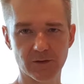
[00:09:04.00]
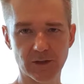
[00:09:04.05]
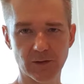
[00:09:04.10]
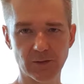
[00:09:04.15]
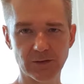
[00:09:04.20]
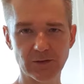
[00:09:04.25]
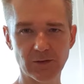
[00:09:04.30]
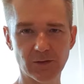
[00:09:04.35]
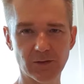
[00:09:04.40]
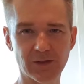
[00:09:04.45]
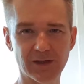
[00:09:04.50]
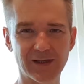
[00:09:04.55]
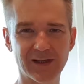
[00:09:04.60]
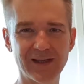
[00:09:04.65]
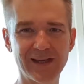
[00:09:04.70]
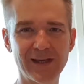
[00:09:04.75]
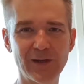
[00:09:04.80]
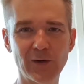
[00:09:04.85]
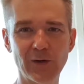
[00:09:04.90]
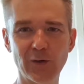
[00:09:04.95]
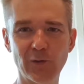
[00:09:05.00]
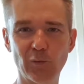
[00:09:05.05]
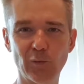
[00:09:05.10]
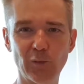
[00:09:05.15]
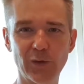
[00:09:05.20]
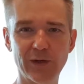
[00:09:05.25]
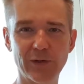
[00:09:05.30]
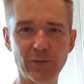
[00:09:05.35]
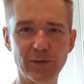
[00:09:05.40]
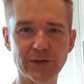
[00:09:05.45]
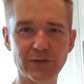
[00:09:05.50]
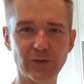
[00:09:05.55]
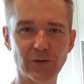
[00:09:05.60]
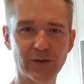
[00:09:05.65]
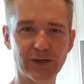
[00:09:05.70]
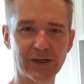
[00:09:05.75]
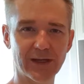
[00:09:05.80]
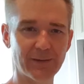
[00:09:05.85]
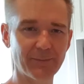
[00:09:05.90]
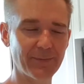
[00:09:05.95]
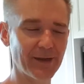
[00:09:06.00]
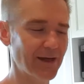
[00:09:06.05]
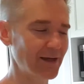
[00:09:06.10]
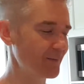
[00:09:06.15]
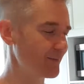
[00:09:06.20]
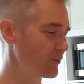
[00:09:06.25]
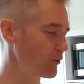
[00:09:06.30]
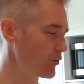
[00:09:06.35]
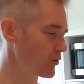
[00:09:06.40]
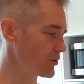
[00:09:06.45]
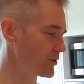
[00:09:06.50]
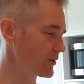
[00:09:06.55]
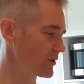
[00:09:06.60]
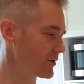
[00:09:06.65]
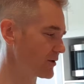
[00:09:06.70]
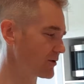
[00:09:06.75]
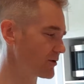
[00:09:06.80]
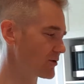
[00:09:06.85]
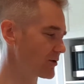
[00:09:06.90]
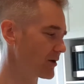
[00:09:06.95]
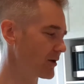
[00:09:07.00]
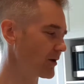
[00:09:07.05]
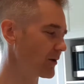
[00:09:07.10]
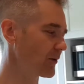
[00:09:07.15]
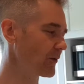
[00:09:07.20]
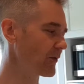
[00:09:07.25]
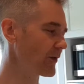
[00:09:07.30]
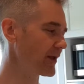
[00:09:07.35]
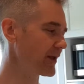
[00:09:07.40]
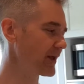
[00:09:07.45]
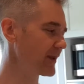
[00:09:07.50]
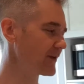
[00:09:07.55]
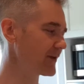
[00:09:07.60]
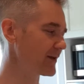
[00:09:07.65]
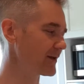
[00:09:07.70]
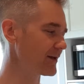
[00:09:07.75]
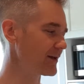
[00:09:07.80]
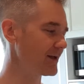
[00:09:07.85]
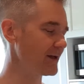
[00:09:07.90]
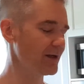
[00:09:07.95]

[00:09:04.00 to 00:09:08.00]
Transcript: So we're talking about a portion control there that